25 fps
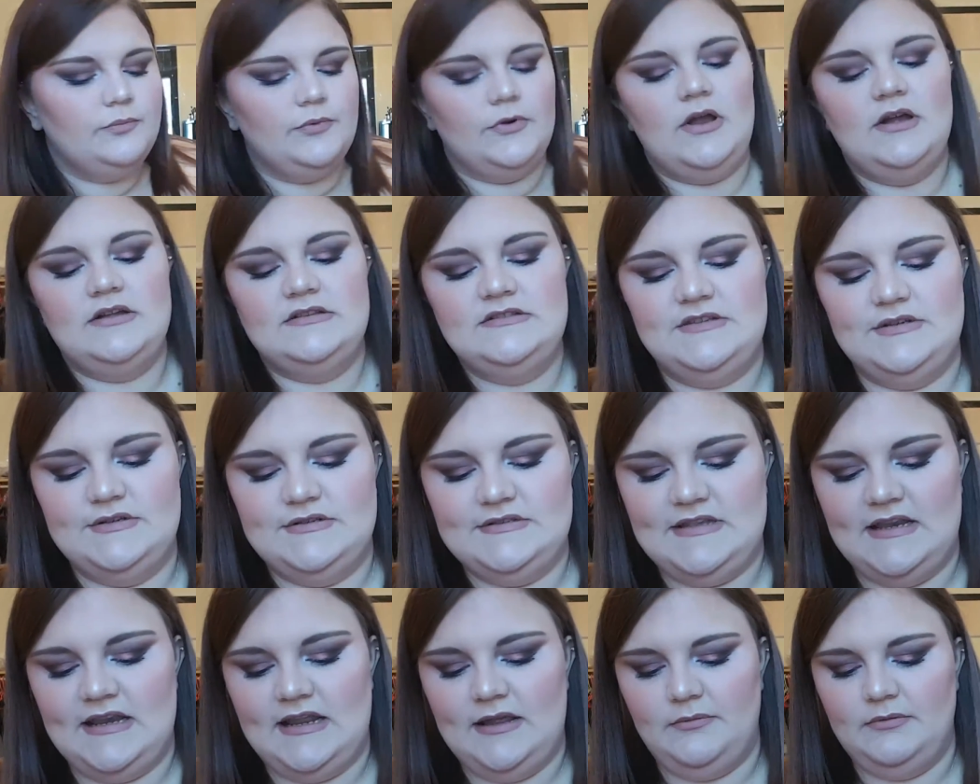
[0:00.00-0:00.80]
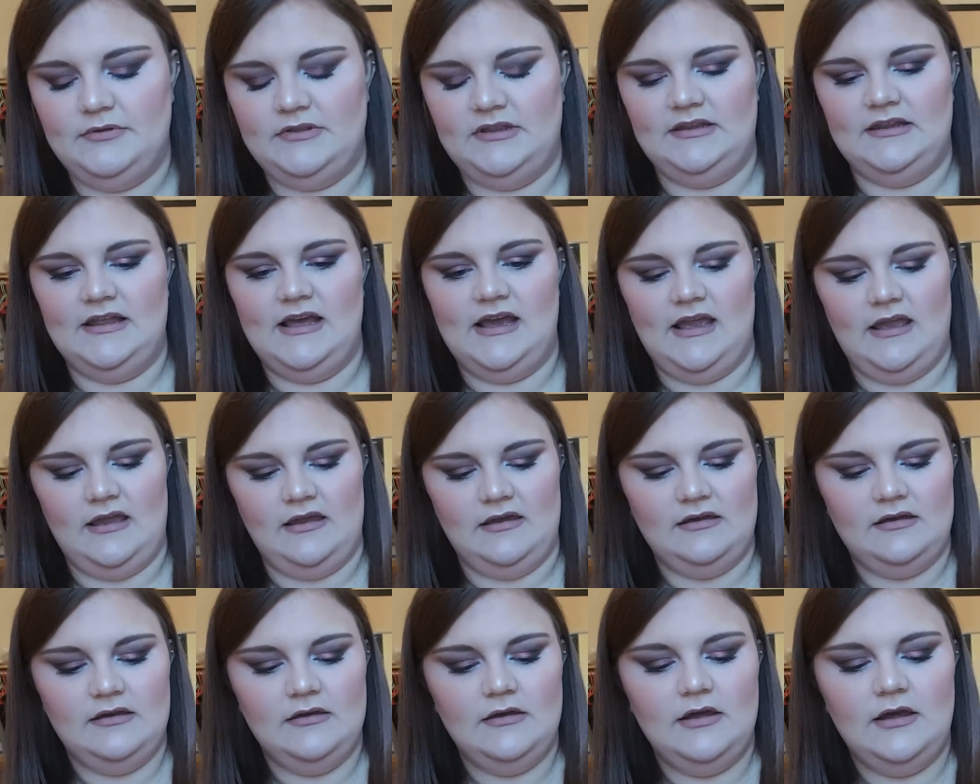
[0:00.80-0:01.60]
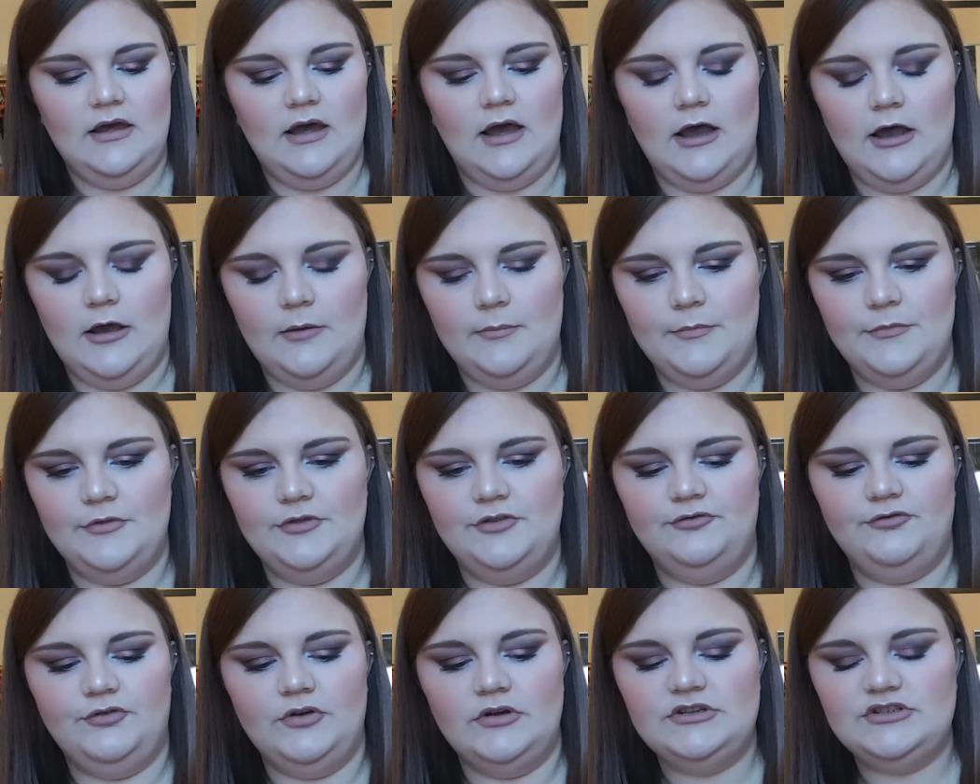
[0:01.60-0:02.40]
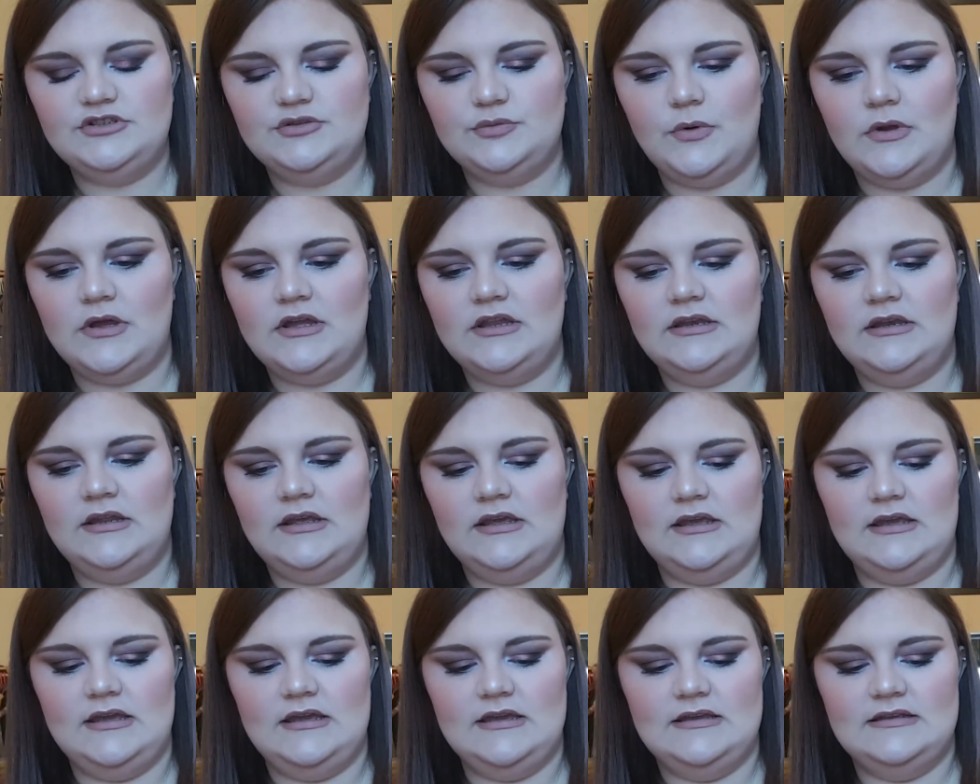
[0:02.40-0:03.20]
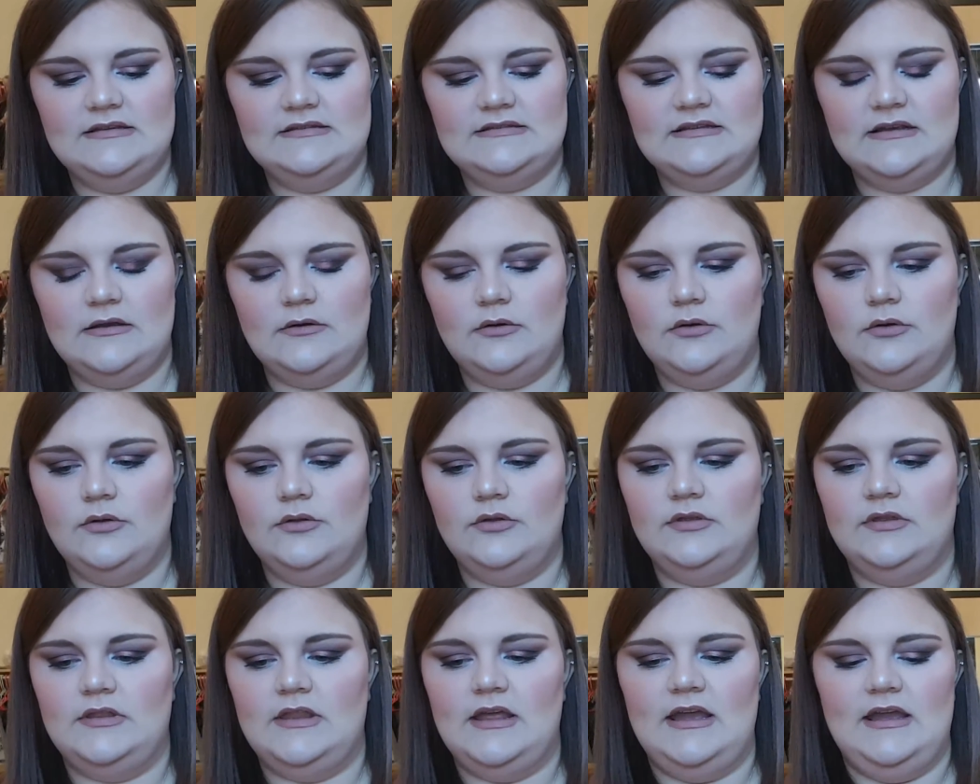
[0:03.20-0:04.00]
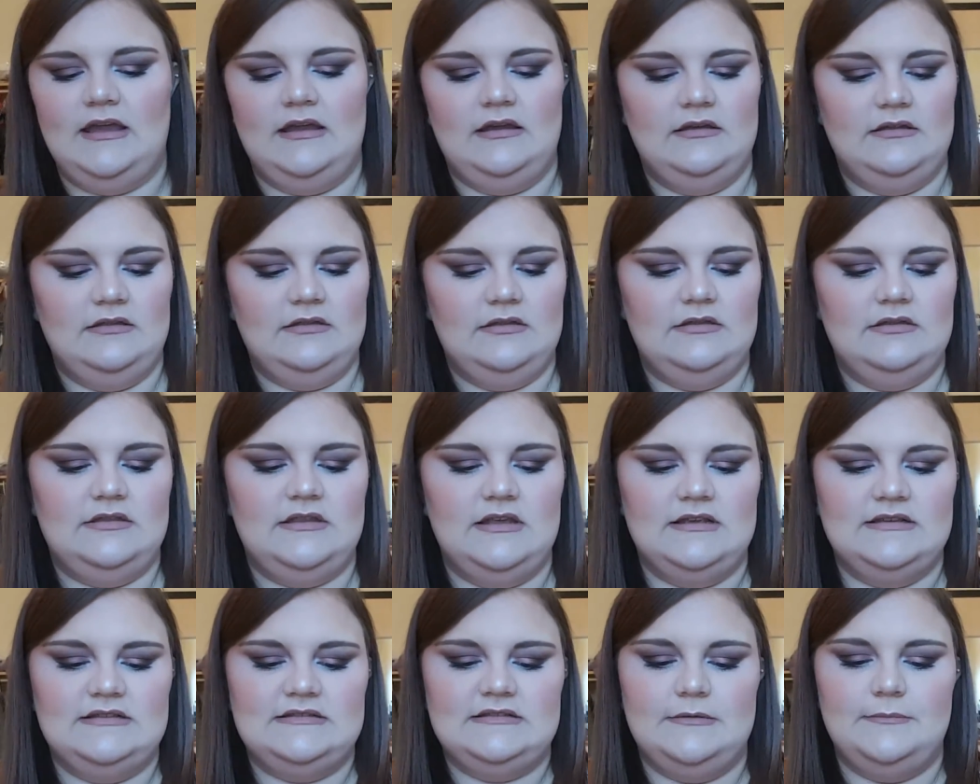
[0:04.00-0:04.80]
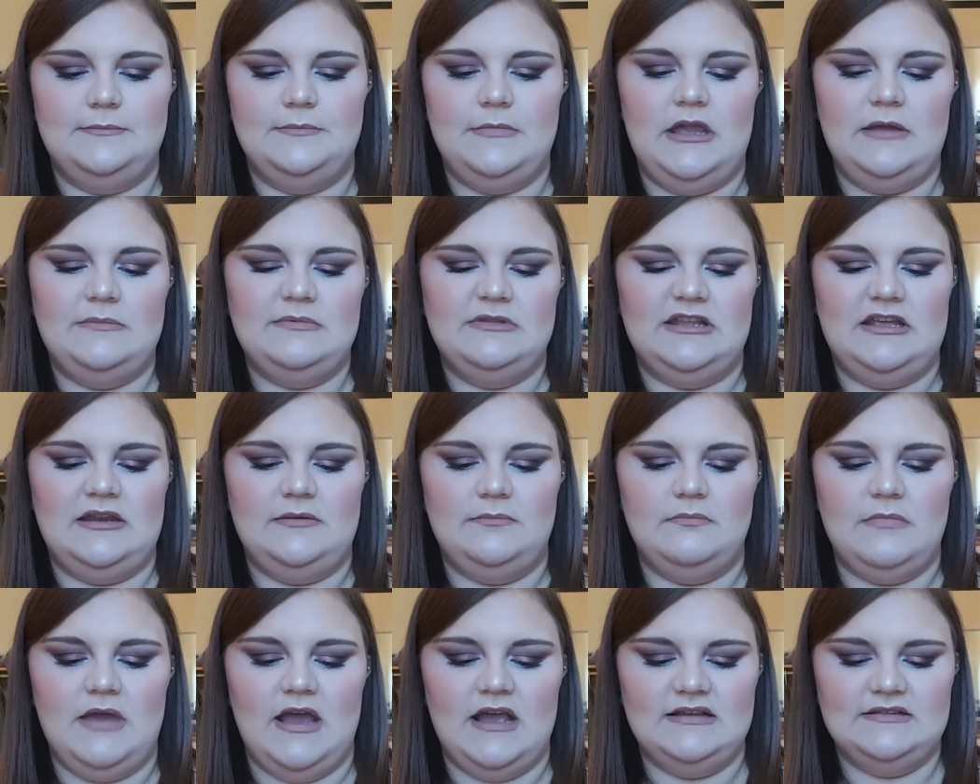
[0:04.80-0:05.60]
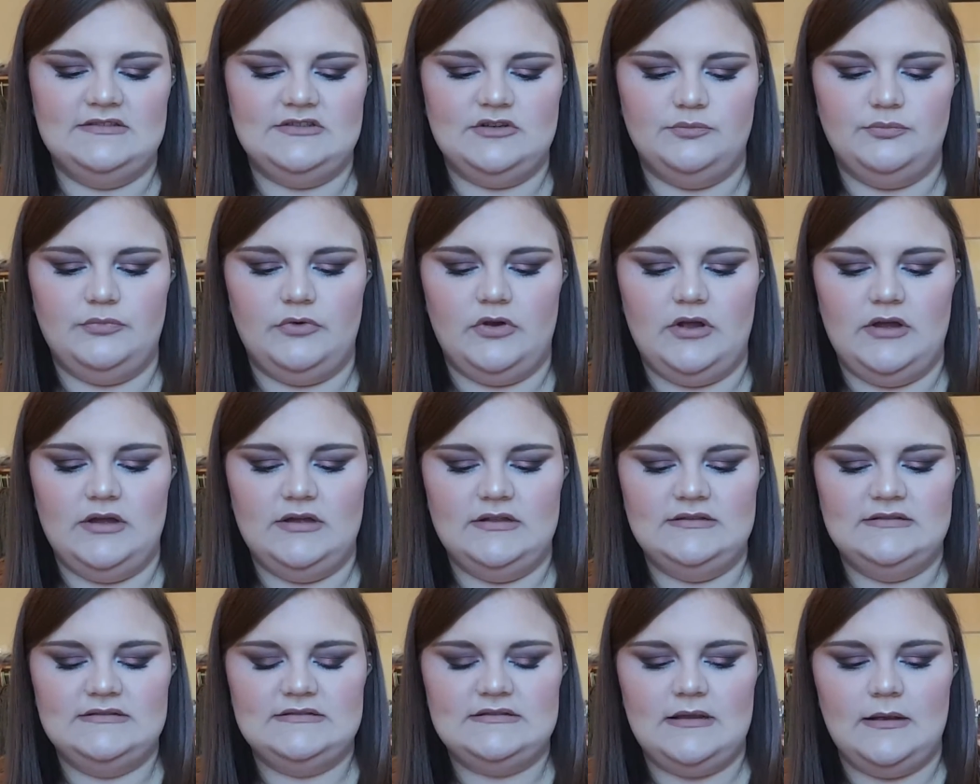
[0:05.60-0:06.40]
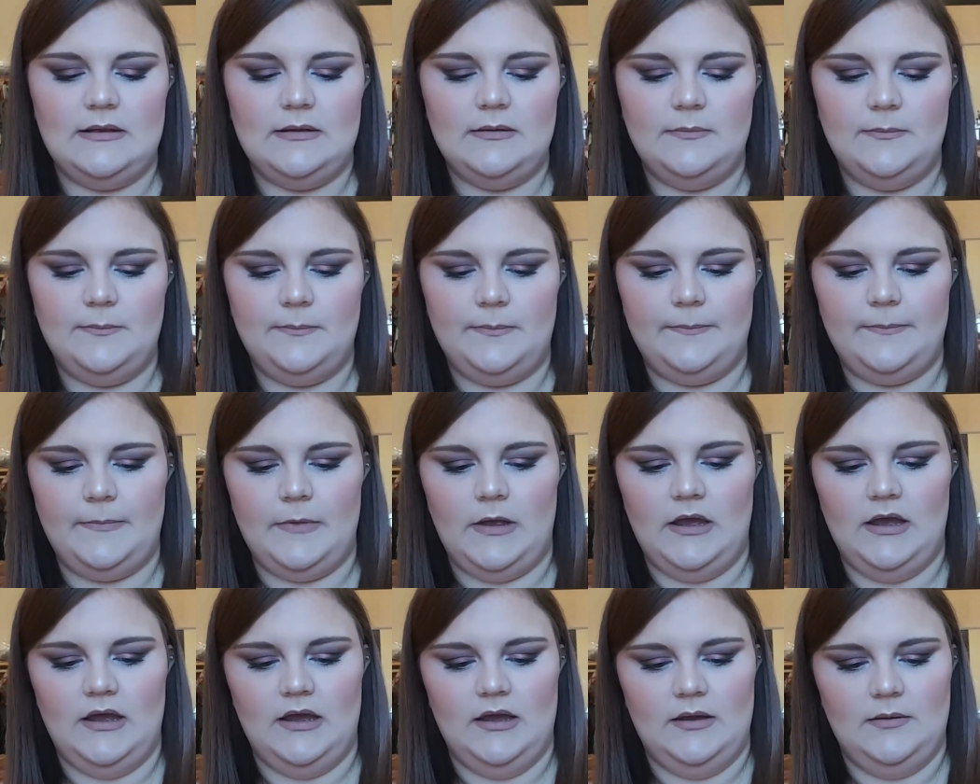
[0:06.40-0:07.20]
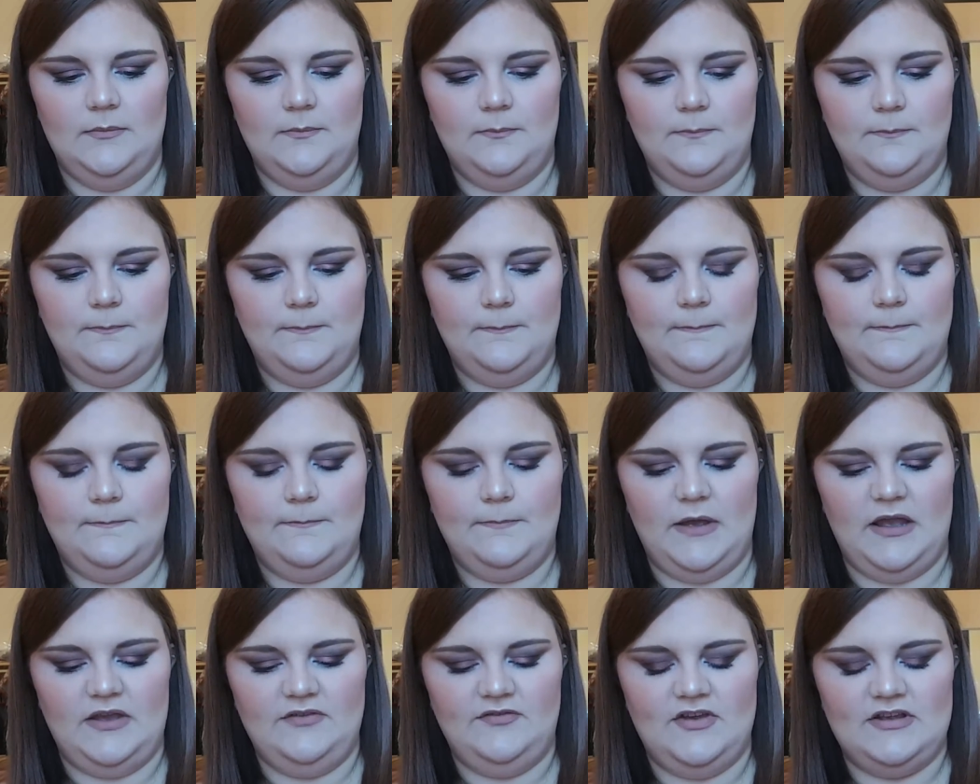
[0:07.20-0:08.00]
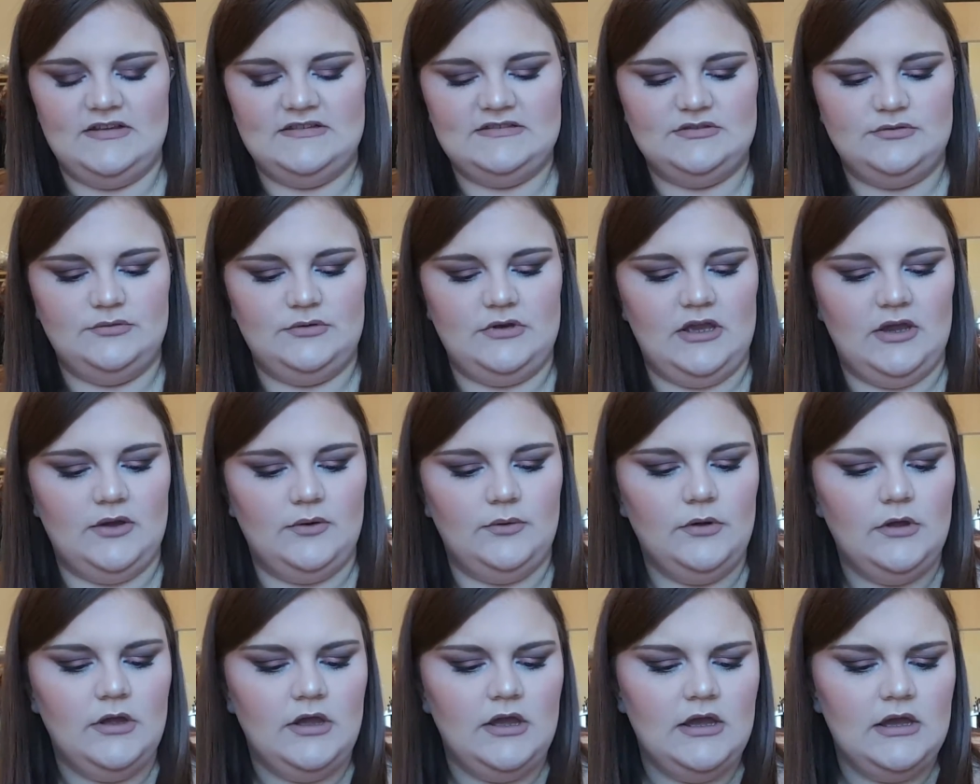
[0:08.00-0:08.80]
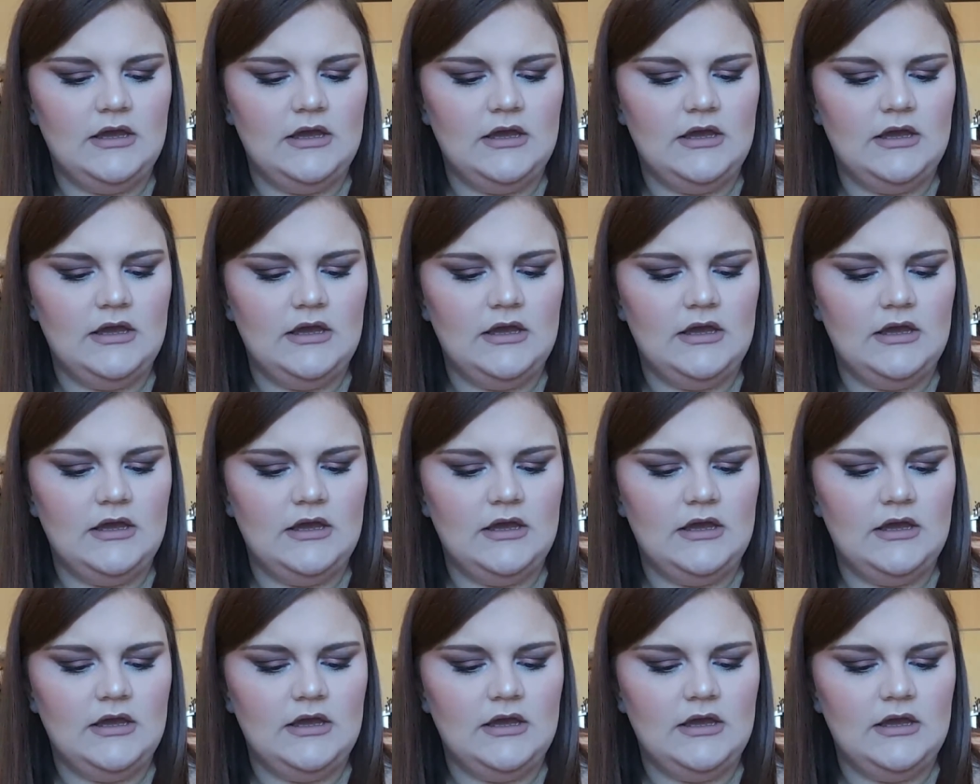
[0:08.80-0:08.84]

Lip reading: bronzers that I really like. The first one is, like, this Maybelline Master Bronze by Face Studio.